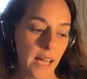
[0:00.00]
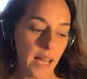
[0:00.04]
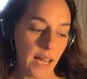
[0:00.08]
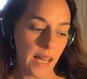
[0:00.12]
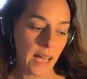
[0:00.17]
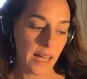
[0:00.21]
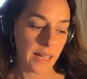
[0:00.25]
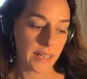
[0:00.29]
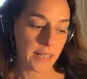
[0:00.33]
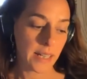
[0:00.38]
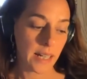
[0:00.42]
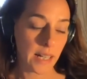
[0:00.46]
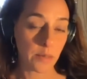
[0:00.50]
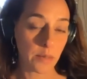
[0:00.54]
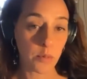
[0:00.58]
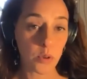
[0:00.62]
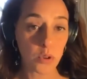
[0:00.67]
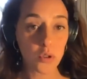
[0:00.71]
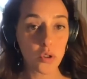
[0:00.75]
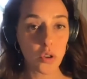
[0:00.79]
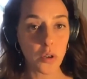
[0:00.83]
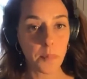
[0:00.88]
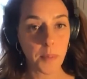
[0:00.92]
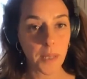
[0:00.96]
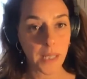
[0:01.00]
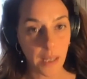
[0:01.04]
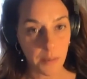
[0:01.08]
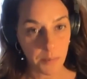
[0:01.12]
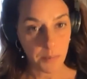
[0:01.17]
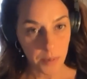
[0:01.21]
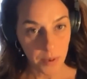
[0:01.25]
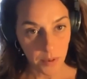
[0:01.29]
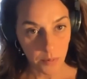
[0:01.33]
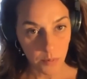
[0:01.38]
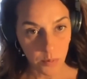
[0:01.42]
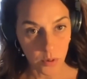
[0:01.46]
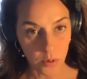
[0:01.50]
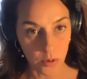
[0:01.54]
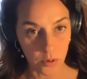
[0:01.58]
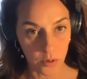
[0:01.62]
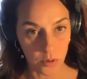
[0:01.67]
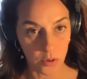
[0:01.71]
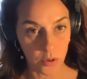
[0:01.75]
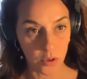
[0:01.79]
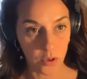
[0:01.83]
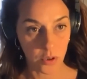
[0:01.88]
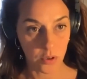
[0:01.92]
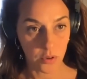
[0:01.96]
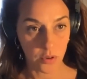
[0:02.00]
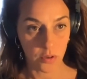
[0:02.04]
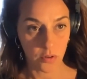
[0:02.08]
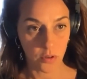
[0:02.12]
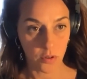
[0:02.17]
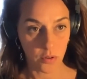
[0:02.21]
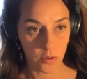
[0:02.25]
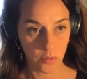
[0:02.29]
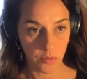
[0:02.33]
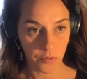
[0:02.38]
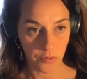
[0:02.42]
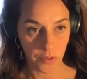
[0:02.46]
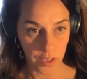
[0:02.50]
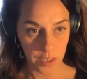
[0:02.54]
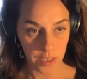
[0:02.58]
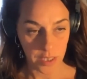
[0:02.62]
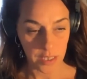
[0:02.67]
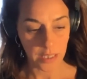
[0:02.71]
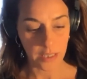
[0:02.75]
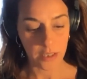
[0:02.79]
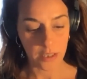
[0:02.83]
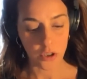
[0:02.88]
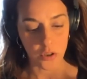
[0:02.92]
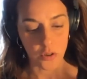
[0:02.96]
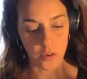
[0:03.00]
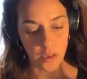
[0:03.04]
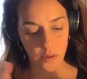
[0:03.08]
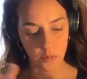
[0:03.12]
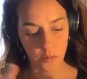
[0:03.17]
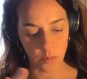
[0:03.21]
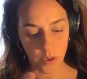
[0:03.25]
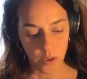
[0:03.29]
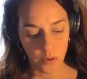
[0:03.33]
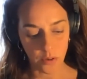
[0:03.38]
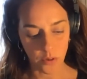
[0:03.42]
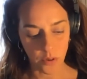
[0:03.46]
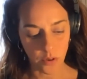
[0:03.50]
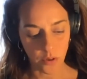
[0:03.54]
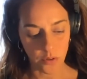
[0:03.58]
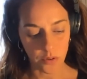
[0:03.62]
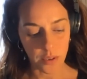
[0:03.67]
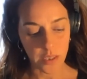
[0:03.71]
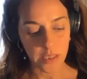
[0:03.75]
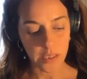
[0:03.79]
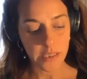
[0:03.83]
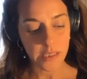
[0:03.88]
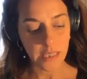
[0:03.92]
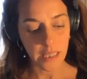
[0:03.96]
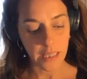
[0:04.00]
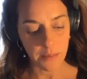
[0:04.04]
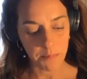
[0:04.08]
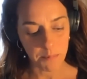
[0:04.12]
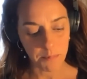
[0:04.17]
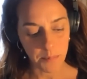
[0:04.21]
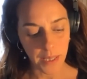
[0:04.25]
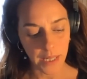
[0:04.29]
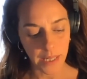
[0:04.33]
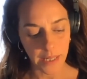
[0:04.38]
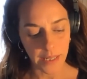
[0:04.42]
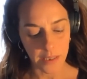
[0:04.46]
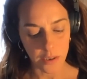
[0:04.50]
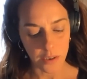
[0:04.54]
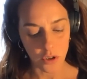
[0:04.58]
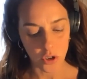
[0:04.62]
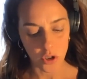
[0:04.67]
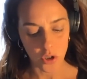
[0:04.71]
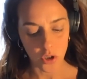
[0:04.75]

And I want to open up the word firstly so that we're on the same page.